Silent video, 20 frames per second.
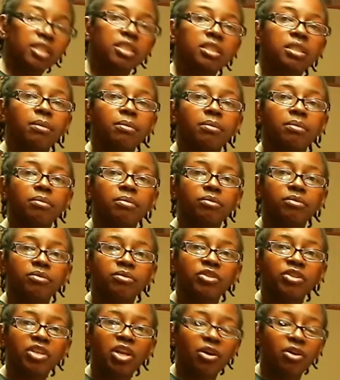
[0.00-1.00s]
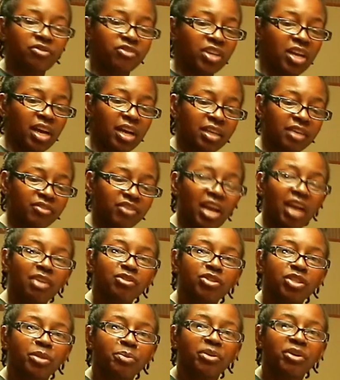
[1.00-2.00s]
some, you know, if y'all if y'all
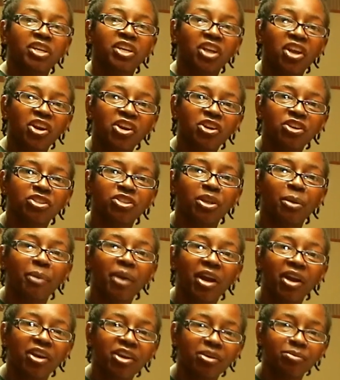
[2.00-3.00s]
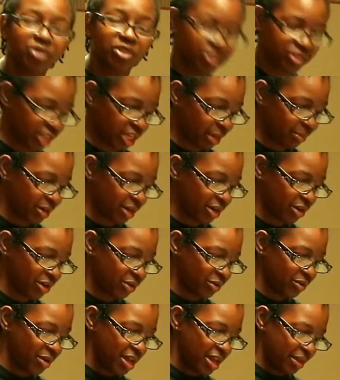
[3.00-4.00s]
used to put curls or perms or something
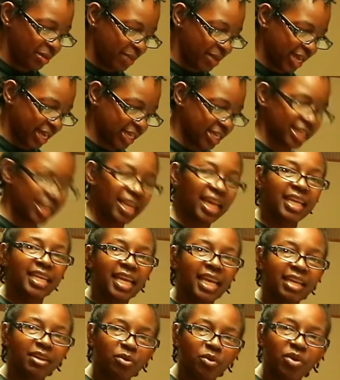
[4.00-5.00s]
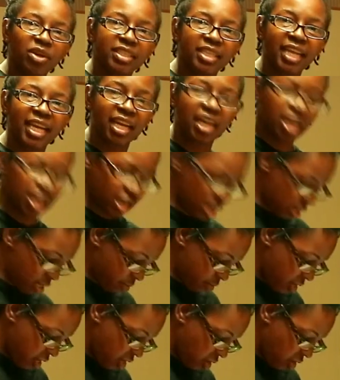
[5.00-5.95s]
on back in the day, they the ones that come